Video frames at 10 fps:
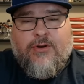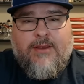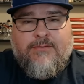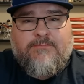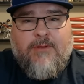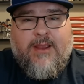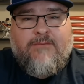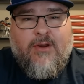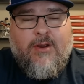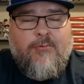he was playing
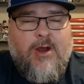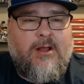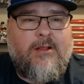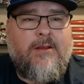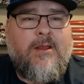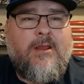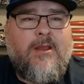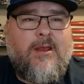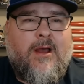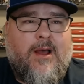very well.
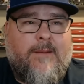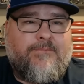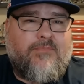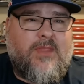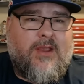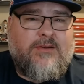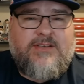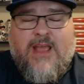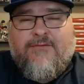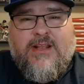
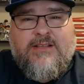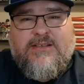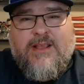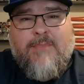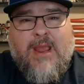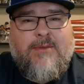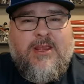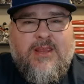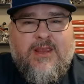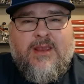There's evidence that maybe
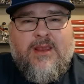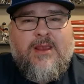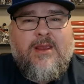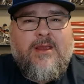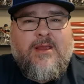he